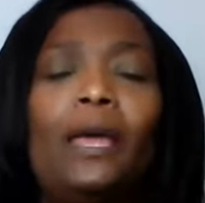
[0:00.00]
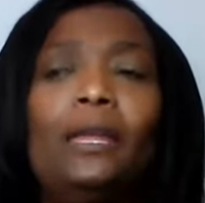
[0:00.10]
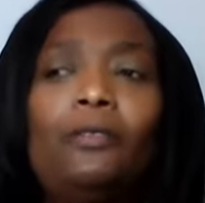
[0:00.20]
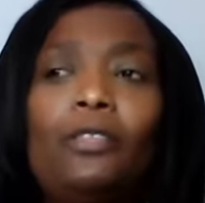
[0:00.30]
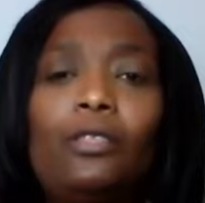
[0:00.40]

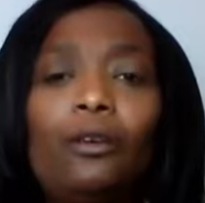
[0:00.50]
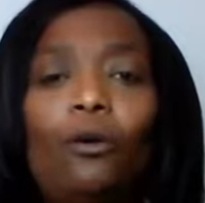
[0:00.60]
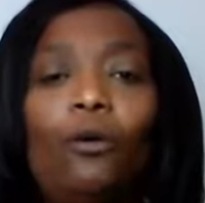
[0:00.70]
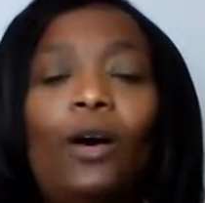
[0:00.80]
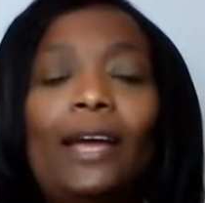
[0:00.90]
And even
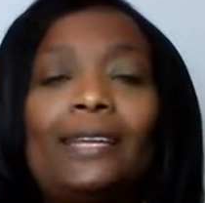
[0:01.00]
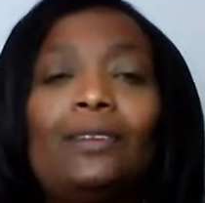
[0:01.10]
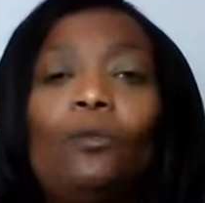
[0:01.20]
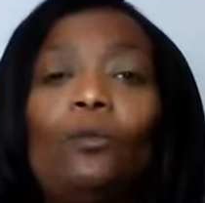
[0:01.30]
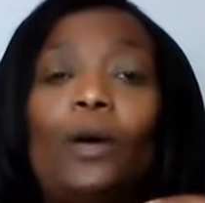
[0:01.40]
though I
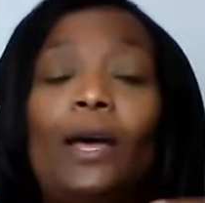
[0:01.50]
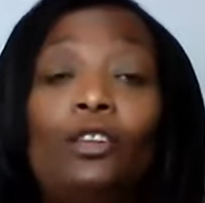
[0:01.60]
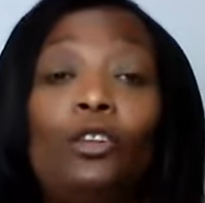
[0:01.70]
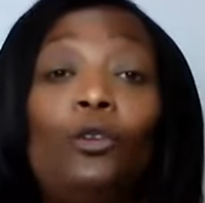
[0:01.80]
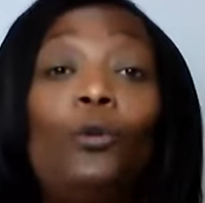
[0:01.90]

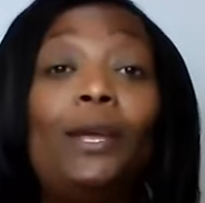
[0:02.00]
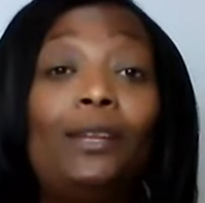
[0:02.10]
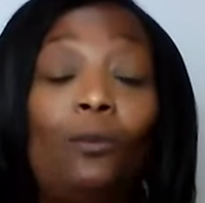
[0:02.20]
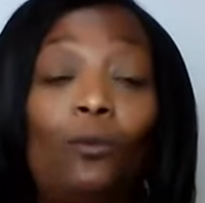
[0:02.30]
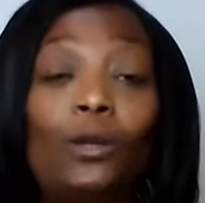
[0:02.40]
knew I
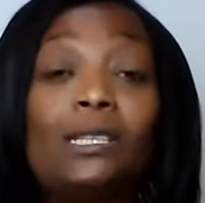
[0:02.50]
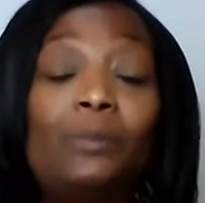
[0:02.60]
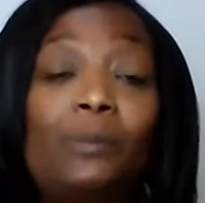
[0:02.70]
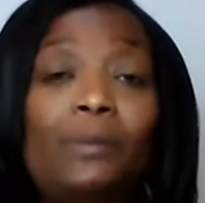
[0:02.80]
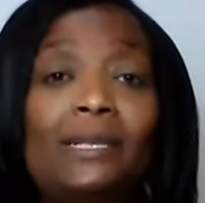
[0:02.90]
didn't want
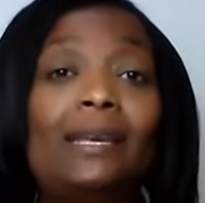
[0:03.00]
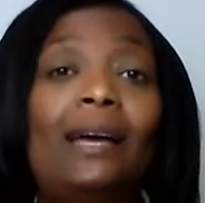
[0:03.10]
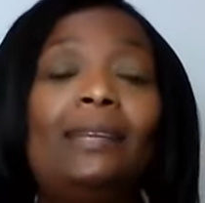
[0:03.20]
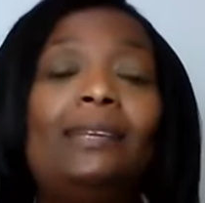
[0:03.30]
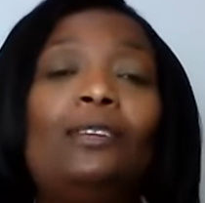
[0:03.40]
to be
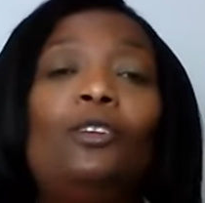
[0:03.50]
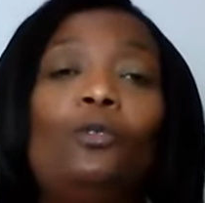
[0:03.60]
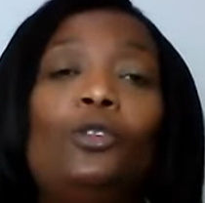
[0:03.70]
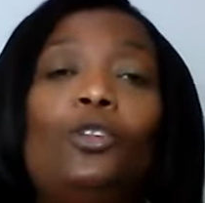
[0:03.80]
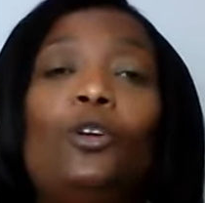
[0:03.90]
busy, I didn't
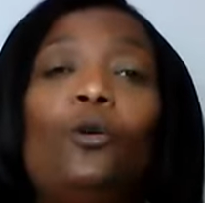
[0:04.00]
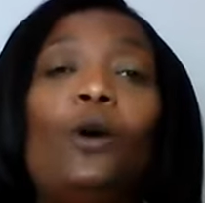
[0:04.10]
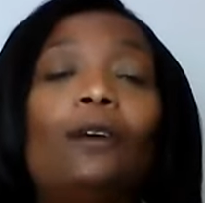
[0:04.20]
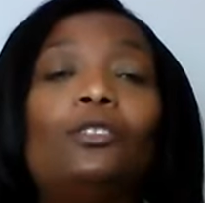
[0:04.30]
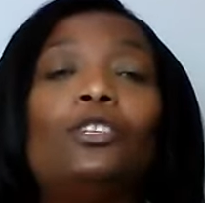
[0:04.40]
know
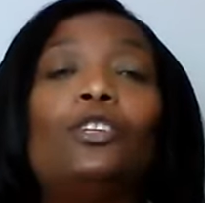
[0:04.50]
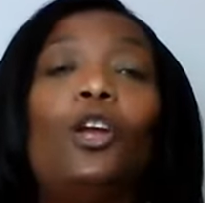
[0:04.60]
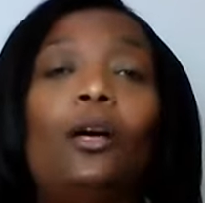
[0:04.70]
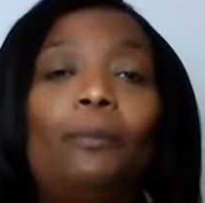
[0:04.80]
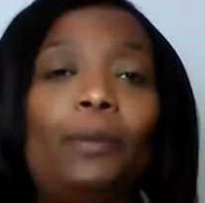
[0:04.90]
how to
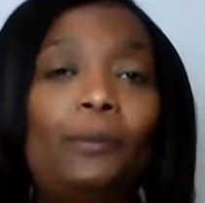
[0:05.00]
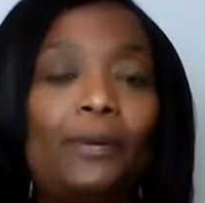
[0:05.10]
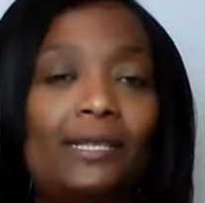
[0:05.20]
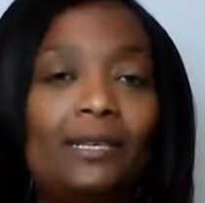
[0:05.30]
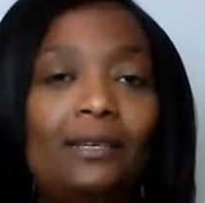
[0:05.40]
not be
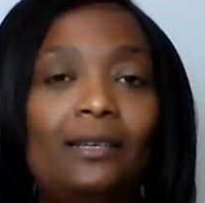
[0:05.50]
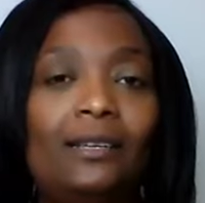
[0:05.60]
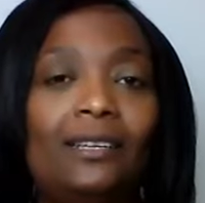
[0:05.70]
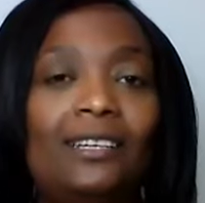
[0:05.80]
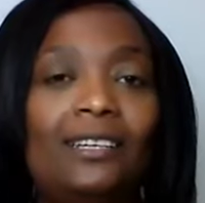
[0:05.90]
busy.